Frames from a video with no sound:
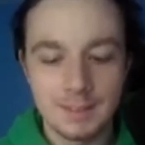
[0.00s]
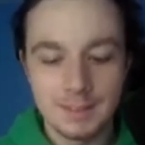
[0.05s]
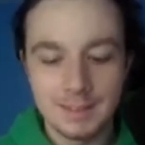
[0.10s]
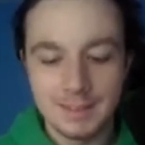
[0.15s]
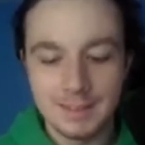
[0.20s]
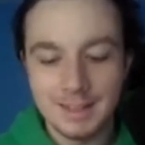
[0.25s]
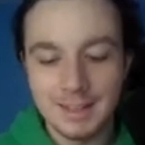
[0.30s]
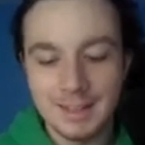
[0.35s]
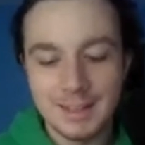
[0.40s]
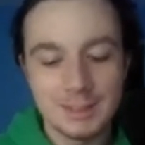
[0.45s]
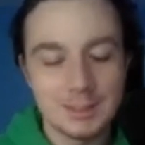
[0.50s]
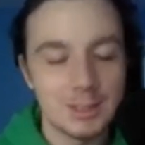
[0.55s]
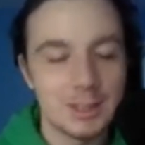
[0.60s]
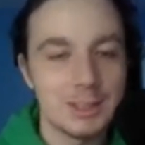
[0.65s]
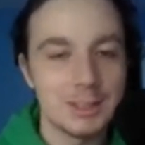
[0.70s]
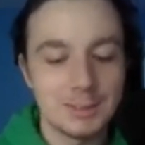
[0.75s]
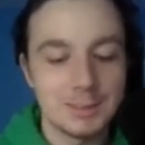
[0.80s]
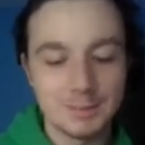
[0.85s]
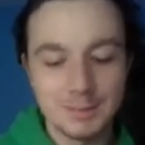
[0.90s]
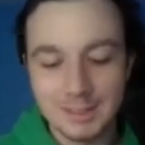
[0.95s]
Yeah, that's
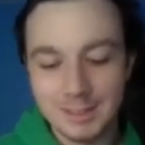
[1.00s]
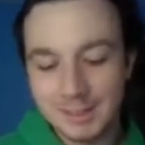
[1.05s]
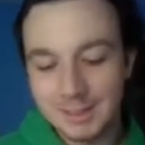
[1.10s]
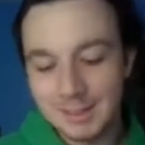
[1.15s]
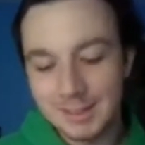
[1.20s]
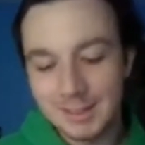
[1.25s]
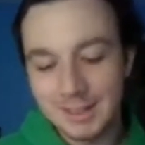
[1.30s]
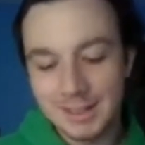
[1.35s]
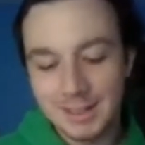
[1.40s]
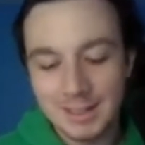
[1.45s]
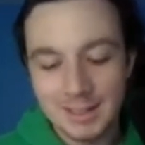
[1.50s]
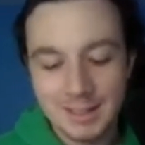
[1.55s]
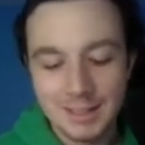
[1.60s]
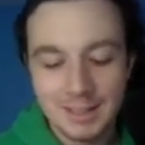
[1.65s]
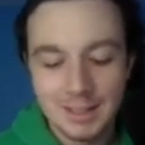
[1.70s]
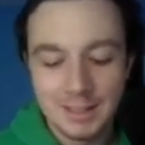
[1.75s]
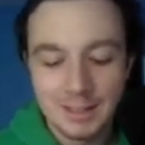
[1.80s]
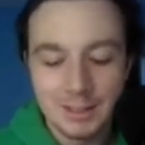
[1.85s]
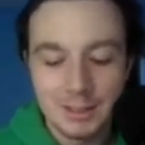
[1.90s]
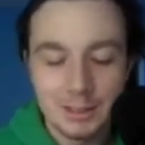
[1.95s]
awesome to hear that
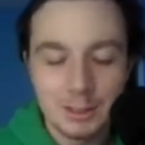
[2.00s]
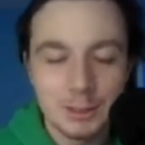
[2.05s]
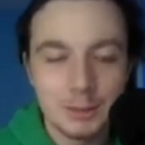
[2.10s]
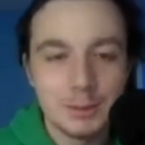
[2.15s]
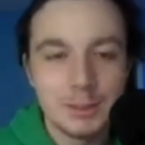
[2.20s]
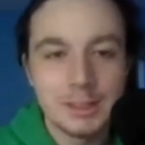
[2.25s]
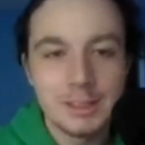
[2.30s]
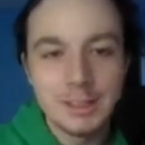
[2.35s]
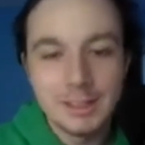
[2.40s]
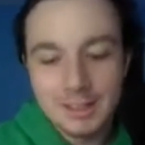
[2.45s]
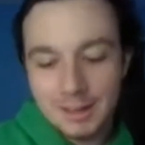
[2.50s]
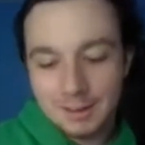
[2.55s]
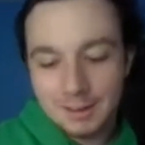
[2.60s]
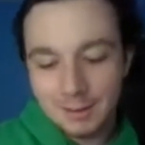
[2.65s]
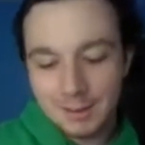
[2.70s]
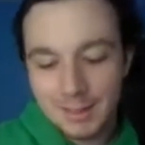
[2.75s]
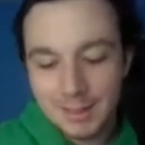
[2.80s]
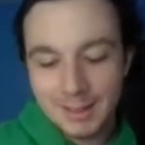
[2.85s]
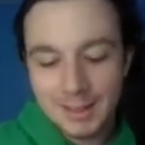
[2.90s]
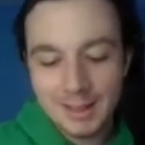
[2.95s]
you're doing good and
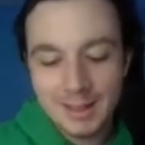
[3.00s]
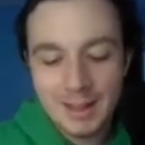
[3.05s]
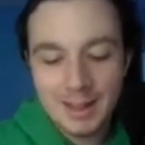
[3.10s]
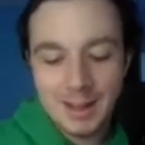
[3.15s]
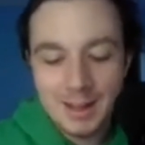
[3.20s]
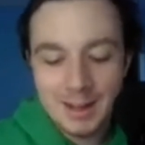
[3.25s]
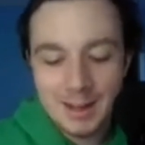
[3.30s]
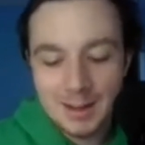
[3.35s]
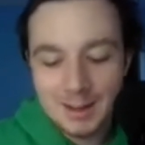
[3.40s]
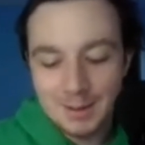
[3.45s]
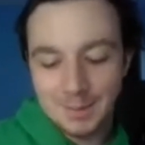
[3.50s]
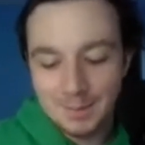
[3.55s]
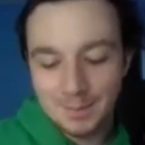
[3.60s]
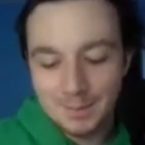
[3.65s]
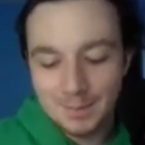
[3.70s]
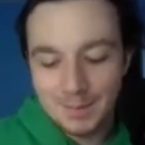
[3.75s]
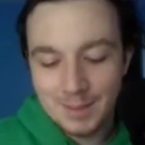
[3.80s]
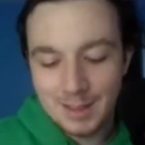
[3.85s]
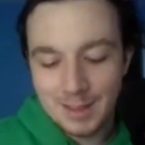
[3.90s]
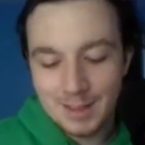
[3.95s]
everything.
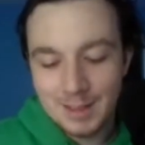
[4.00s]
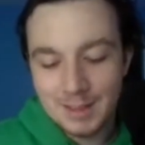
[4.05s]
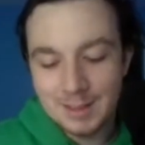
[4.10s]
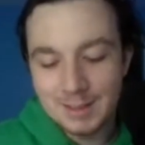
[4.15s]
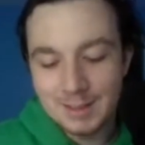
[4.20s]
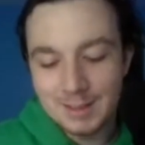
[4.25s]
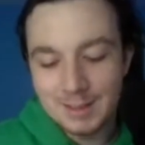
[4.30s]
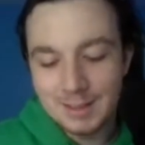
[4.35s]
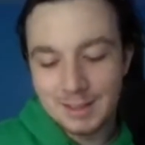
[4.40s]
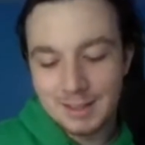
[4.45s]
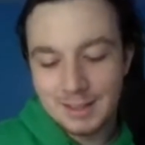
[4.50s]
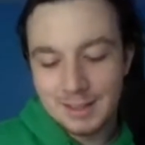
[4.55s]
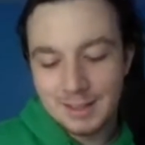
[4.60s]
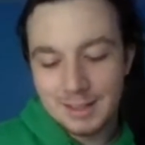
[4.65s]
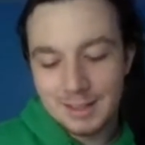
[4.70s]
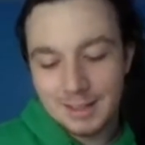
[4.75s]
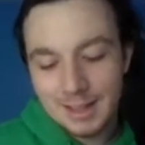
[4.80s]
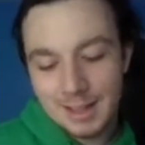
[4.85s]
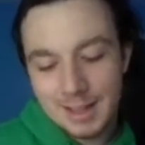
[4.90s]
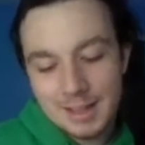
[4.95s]
And
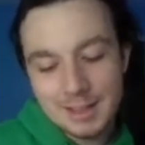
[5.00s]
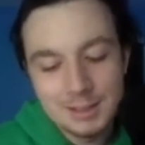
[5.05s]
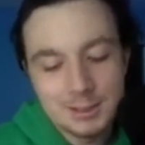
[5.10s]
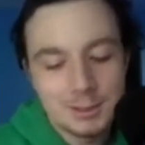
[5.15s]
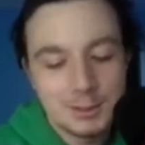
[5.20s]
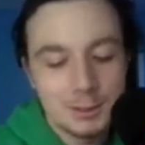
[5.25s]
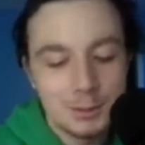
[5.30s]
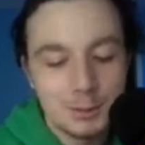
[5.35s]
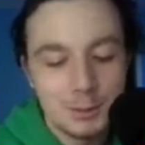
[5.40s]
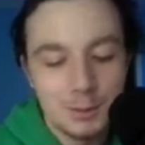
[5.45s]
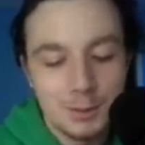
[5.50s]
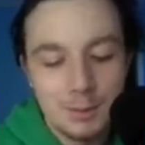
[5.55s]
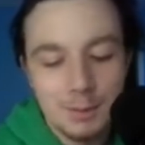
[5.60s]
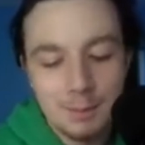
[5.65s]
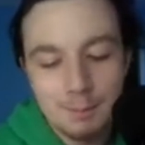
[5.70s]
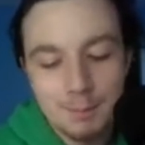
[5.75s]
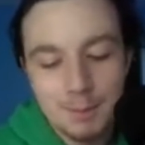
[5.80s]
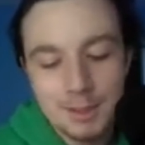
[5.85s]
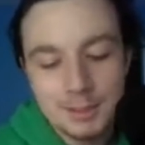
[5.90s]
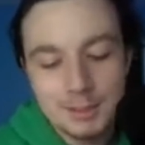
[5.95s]
yeah, so
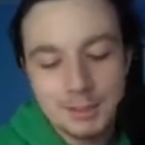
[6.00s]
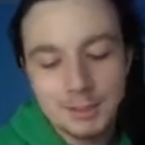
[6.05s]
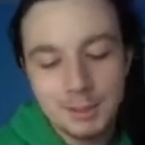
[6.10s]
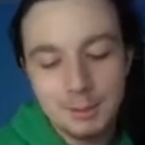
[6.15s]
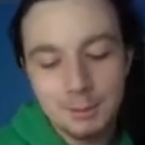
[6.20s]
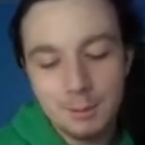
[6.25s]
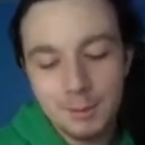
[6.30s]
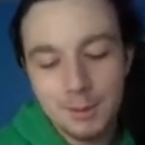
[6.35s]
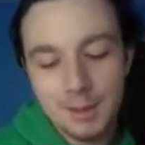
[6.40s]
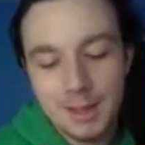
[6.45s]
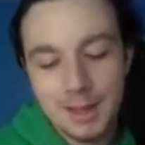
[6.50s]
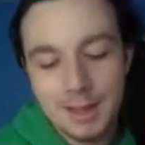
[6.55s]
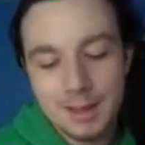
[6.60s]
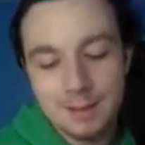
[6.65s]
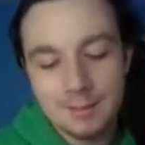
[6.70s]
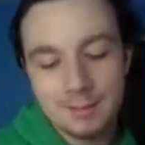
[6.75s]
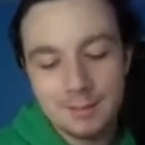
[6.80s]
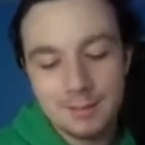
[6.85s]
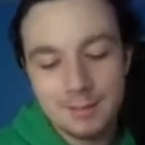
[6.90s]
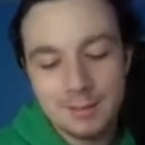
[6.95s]
basically what we
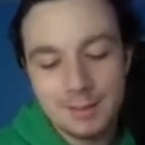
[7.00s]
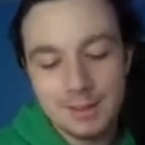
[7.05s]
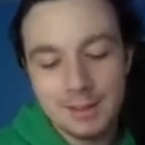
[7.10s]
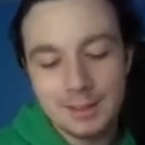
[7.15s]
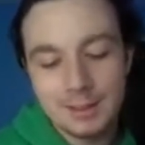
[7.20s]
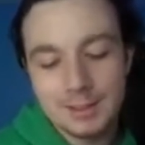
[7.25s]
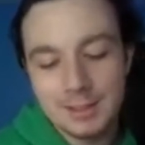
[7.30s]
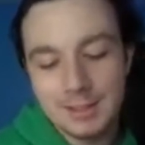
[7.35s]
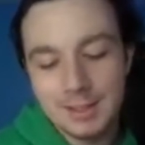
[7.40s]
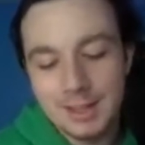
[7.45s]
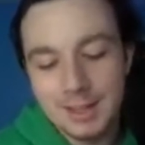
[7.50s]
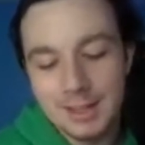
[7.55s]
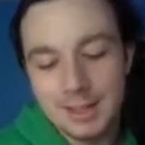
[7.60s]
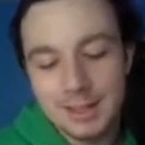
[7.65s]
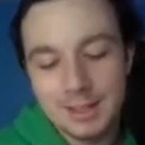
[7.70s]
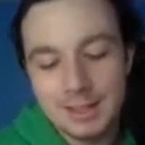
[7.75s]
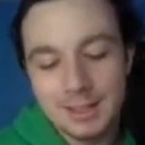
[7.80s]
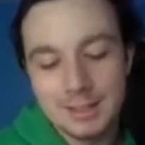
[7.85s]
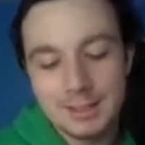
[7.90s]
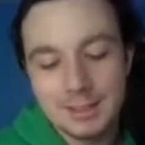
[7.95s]
have here today
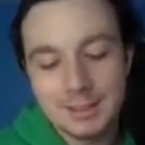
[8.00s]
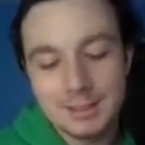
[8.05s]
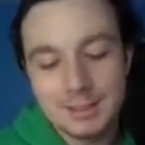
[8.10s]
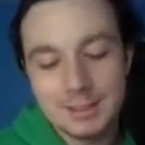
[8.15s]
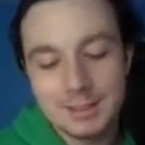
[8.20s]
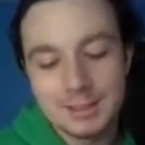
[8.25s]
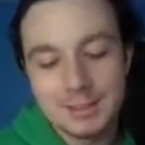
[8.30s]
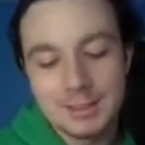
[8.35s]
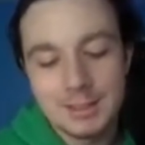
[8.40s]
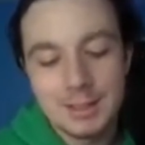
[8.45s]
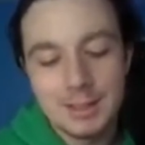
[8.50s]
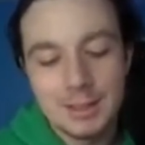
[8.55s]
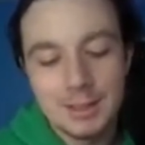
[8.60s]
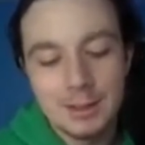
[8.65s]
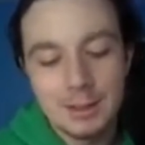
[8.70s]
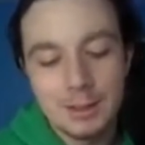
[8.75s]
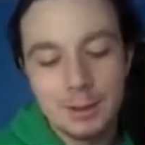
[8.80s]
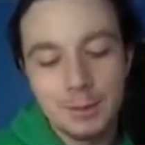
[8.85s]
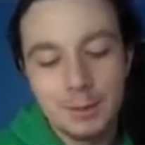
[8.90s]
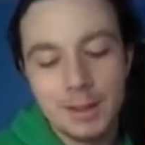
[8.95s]
is,
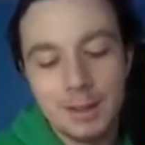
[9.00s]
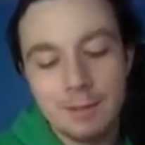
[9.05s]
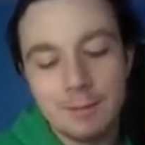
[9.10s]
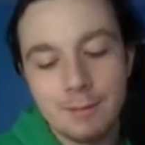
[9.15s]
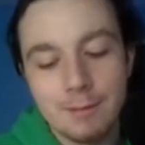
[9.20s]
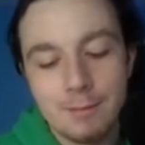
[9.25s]
we got